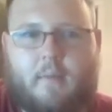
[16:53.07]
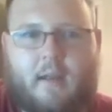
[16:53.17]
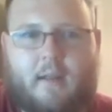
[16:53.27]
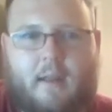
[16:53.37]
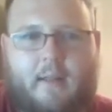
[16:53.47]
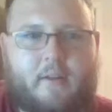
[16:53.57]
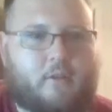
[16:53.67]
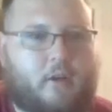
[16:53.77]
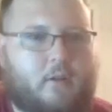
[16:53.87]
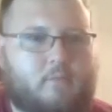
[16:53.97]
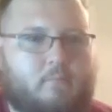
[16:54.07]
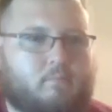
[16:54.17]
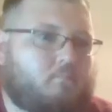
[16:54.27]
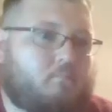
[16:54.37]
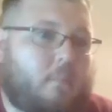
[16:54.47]
I like to talk.
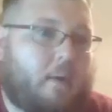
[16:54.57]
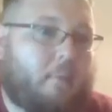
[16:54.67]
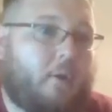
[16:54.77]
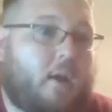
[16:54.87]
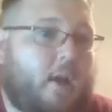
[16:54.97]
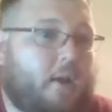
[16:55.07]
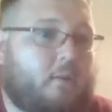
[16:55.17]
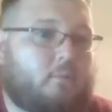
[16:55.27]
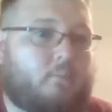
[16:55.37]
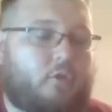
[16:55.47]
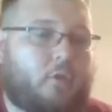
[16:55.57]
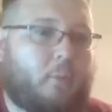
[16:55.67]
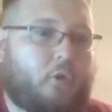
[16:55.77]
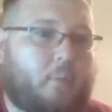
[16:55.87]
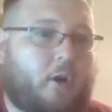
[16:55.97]
I'm good at it for the
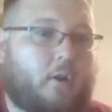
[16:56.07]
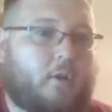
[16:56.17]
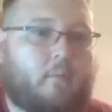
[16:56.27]
most part.